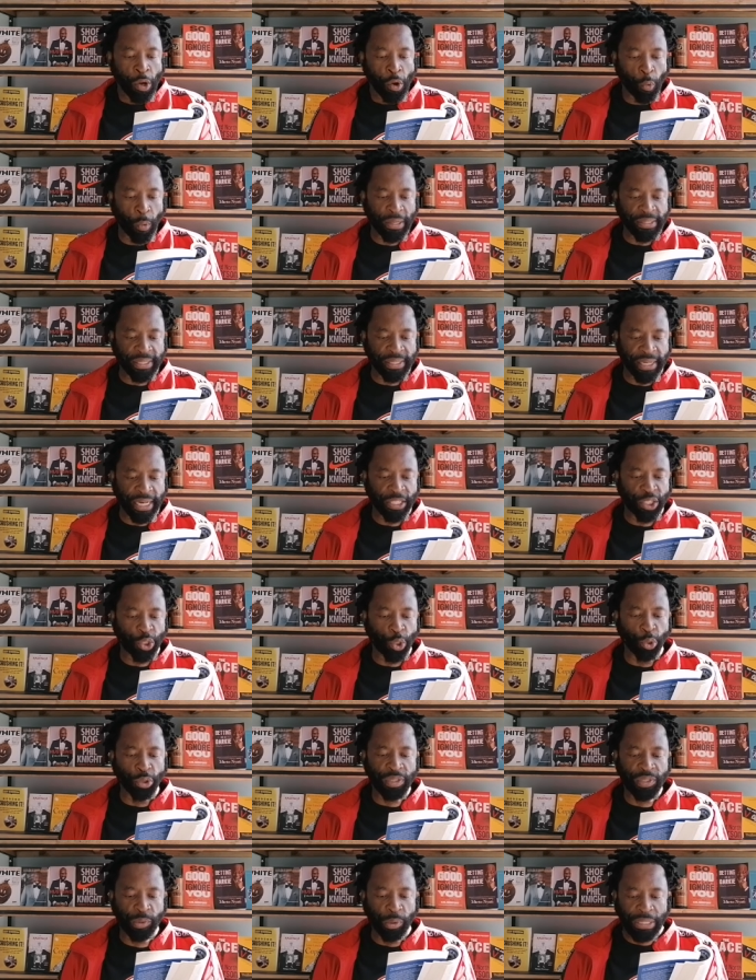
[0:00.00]
was
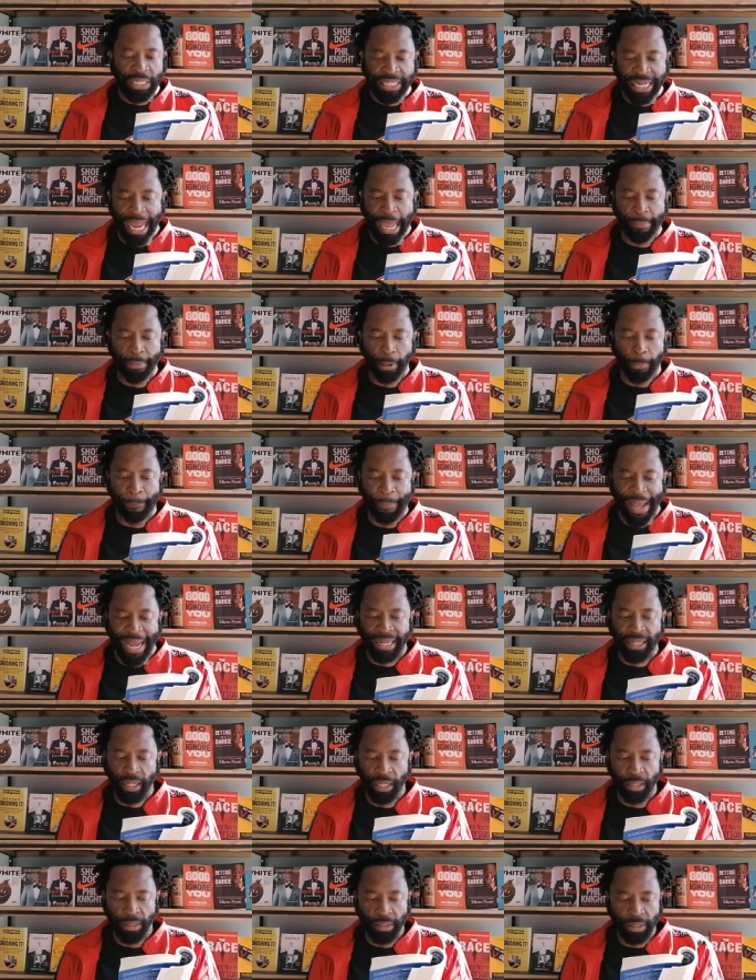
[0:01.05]
reduced to tribal
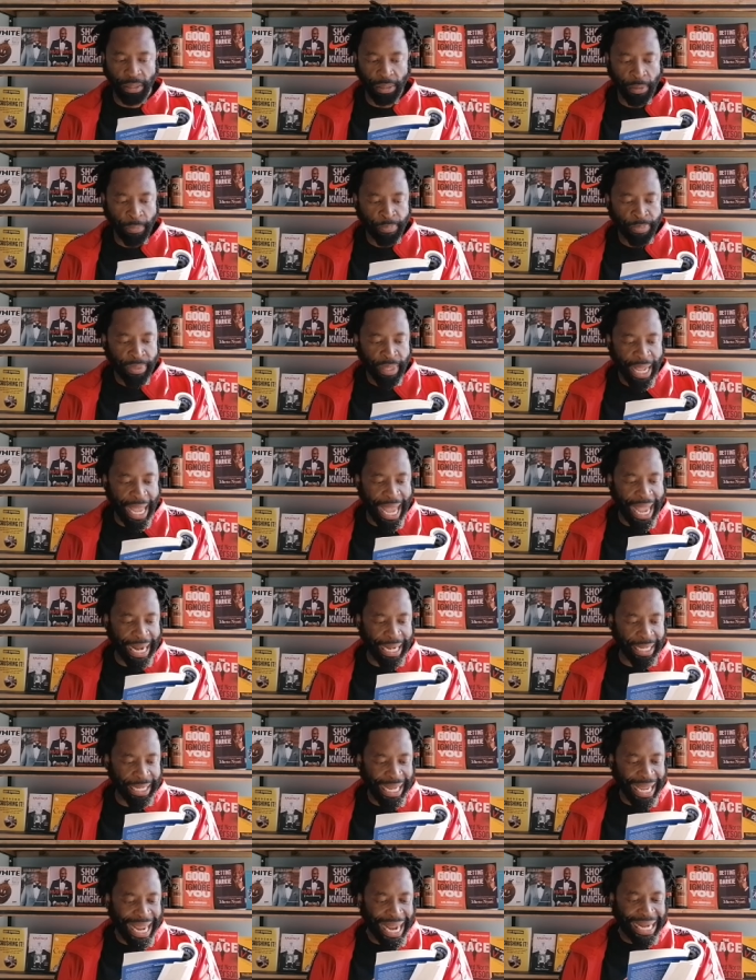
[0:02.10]
battles
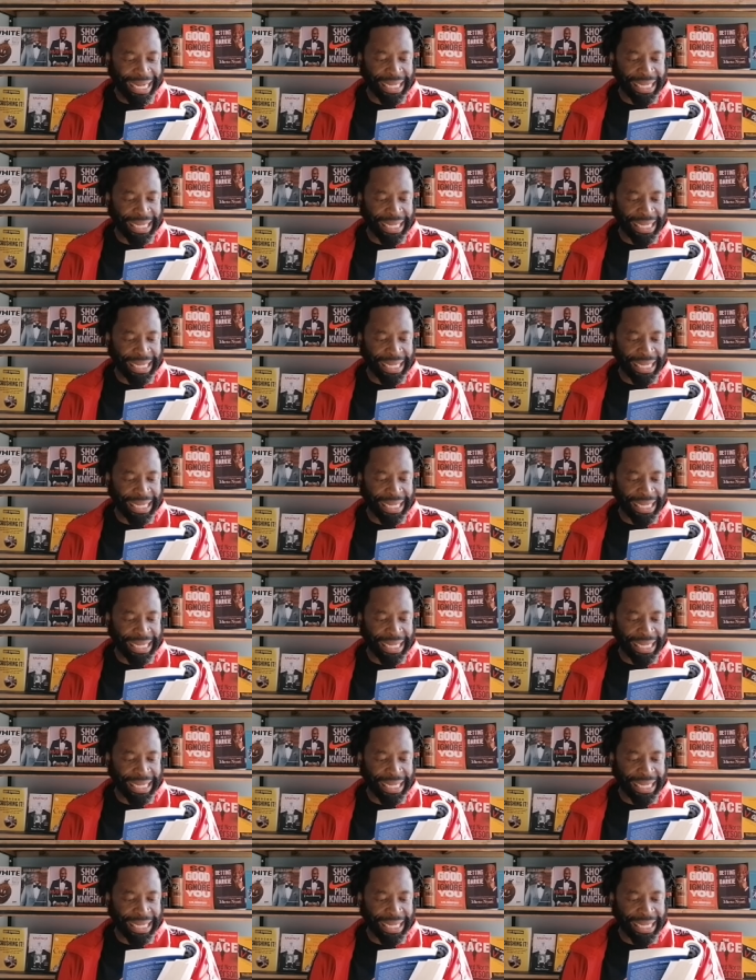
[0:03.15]
and